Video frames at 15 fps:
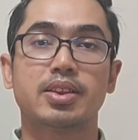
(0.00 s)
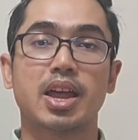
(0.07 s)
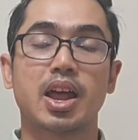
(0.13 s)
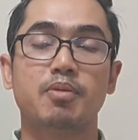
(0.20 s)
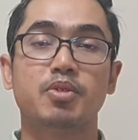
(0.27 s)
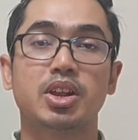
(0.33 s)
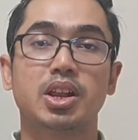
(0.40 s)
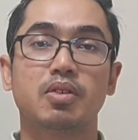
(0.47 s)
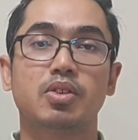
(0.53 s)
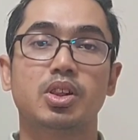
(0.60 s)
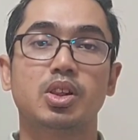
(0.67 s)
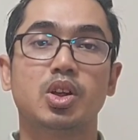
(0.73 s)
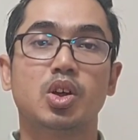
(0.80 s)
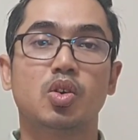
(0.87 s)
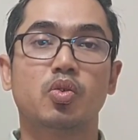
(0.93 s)

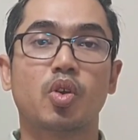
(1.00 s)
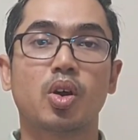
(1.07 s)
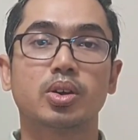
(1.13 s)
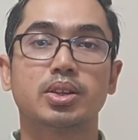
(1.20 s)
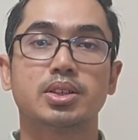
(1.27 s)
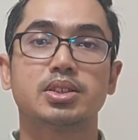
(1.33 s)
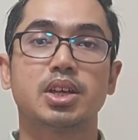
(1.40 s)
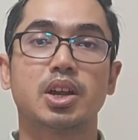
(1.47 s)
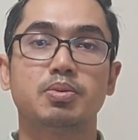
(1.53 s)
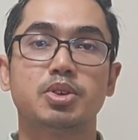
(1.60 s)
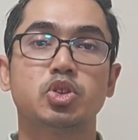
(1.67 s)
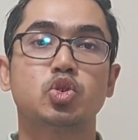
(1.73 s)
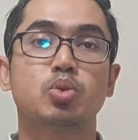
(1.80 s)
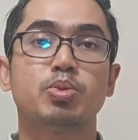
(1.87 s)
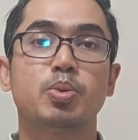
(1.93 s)
available for the
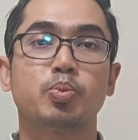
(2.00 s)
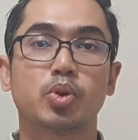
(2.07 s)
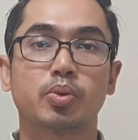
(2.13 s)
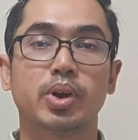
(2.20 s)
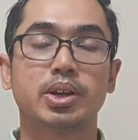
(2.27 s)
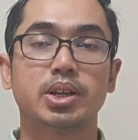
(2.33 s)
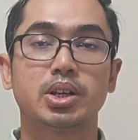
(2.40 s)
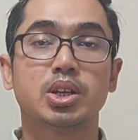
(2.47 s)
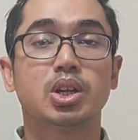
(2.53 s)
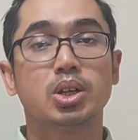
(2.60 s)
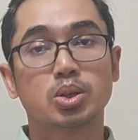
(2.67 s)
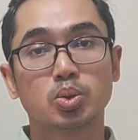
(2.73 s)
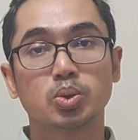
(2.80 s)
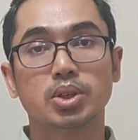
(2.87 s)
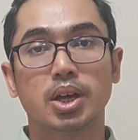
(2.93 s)
service to be provided
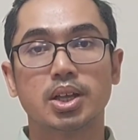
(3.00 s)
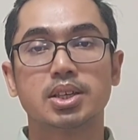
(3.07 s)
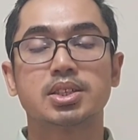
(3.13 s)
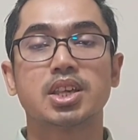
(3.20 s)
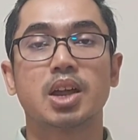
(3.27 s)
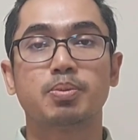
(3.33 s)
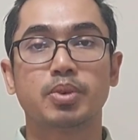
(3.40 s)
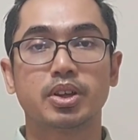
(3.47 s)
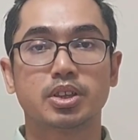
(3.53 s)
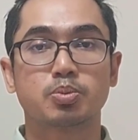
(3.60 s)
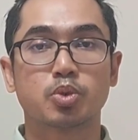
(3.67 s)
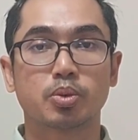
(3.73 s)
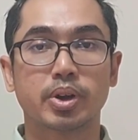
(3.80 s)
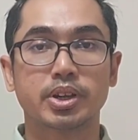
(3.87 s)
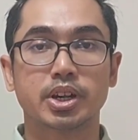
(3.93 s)
to the service
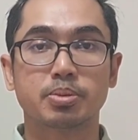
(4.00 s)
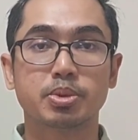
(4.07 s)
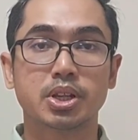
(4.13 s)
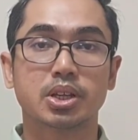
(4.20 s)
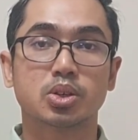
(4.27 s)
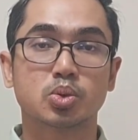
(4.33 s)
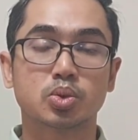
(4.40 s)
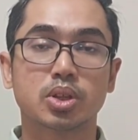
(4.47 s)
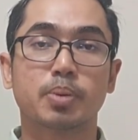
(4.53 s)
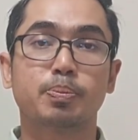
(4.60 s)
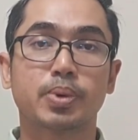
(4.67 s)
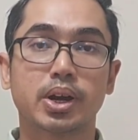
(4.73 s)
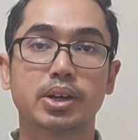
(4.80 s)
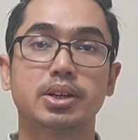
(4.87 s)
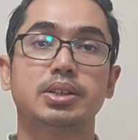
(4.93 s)
provided, meaning to the
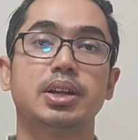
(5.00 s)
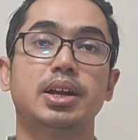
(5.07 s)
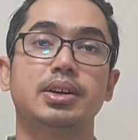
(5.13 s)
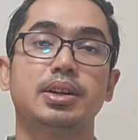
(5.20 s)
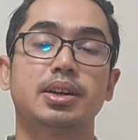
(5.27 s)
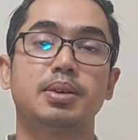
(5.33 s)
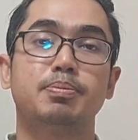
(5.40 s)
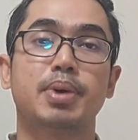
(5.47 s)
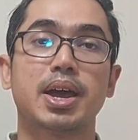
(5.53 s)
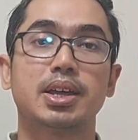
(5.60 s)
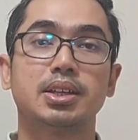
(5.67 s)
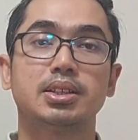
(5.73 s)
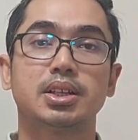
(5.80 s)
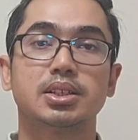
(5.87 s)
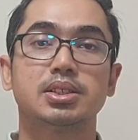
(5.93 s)
party that are
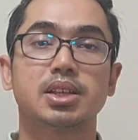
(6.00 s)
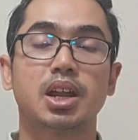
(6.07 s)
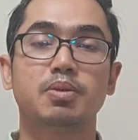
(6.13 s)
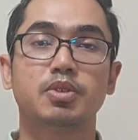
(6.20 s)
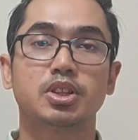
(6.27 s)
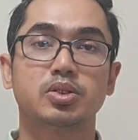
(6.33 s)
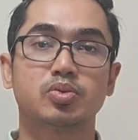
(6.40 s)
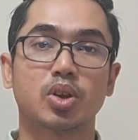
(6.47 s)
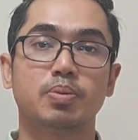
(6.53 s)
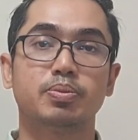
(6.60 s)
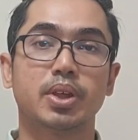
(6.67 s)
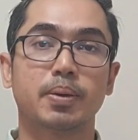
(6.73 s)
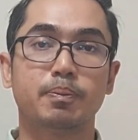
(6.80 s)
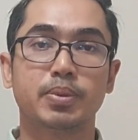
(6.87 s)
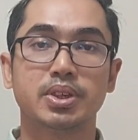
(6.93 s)
buying the service from
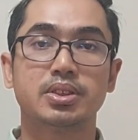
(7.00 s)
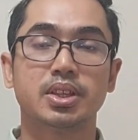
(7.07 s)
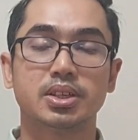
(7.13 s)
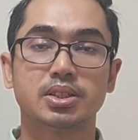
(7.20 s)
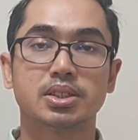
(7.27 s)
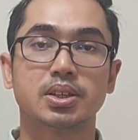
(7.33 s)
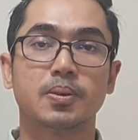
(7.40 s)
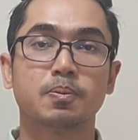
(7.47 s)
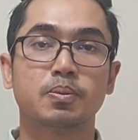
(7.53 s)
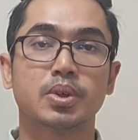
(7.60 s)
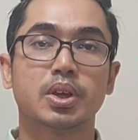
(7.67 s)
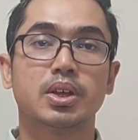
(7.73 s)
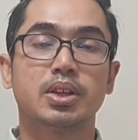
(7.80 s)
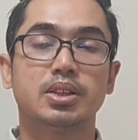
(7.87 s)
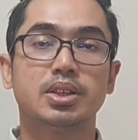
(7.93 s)
the business.
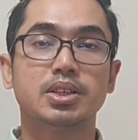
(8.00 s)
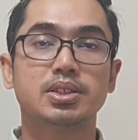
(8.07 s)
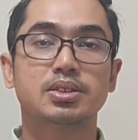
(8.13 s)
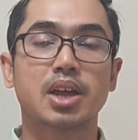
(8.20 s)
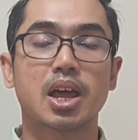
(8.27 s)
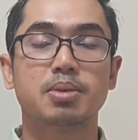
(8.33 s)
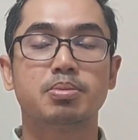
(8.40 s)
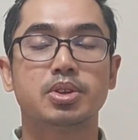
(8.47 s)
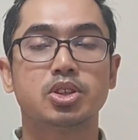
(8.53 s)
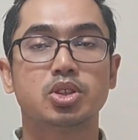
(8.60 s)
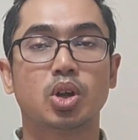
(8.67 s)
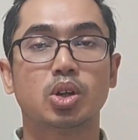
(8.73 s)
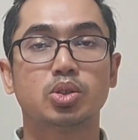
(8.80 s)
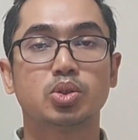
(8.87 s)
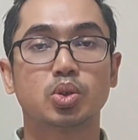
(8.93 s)
This time is
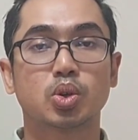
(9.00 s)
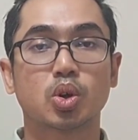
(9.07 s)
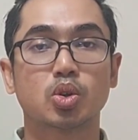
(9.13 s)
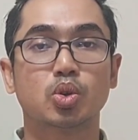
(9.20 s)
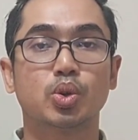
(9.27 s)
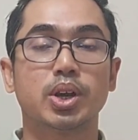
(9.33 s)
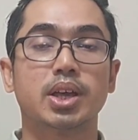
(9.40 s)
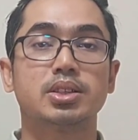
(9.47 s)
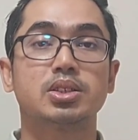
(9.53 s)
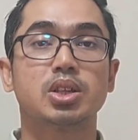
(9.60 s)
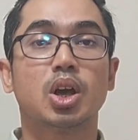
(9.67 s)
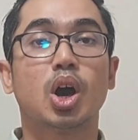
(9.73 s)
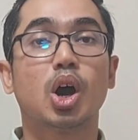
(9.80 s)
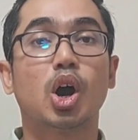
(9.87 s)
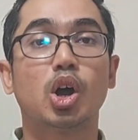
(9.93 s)
also known as
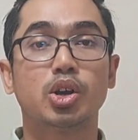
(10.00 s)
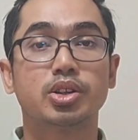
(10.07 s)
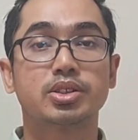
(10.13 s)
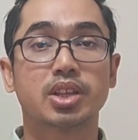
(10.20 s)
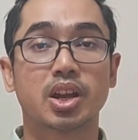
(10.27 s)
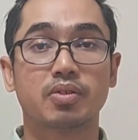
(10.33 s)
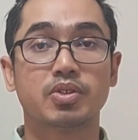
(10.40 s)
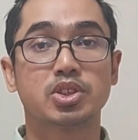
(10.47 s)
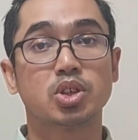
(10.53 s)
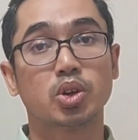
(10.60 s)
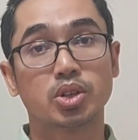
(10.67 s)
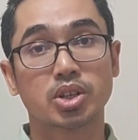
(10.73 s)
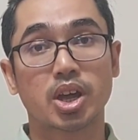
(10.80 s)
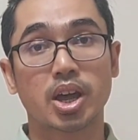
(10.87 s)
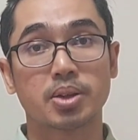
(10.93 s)
on service
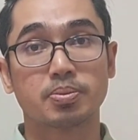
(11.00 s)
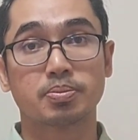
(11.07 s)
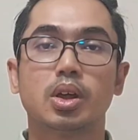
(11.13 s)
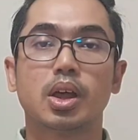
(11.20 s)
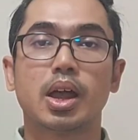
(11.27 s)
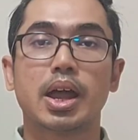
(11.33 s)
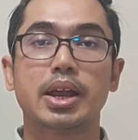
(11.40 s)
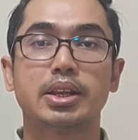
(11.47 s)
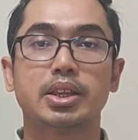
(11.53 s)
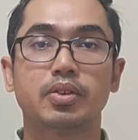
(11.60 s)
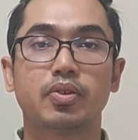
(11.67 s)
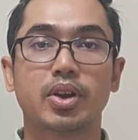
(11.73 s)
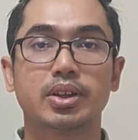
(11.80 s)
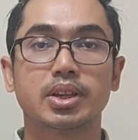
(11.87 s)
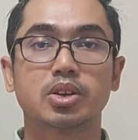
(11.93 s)
on time. And the
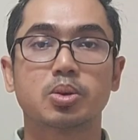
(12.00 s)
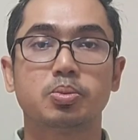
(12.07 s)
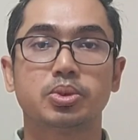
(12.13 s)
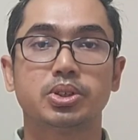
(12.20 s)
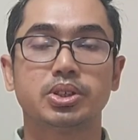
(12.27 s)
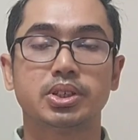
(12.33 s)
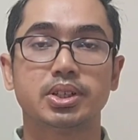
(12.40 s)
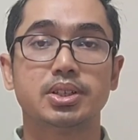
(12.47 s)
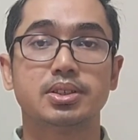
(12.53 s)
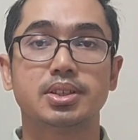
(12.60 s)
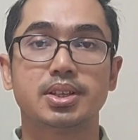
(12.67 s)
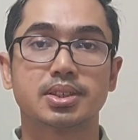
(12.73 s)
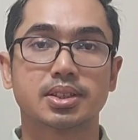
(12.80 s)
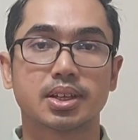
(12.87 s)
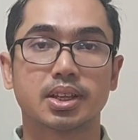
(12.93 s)
final component is
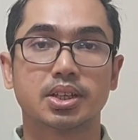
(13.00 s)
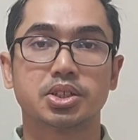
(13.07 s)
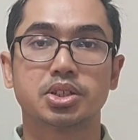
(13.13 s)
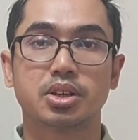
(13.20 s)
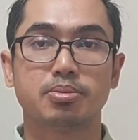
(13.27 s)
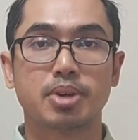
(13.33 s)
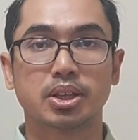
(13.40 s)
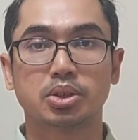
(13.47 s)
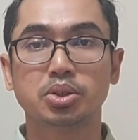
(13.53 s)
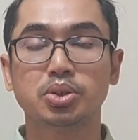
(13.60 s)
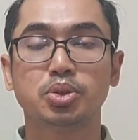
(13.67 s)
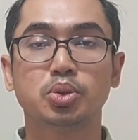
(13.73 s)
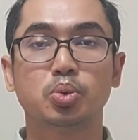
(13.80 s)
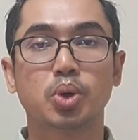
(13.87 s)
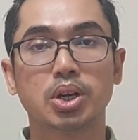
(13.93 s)
escalation method.
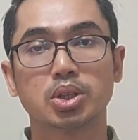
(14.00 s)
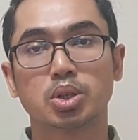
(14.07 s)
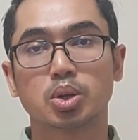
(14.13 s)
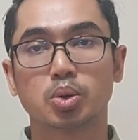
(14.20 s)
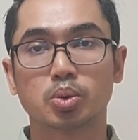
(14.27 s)
So what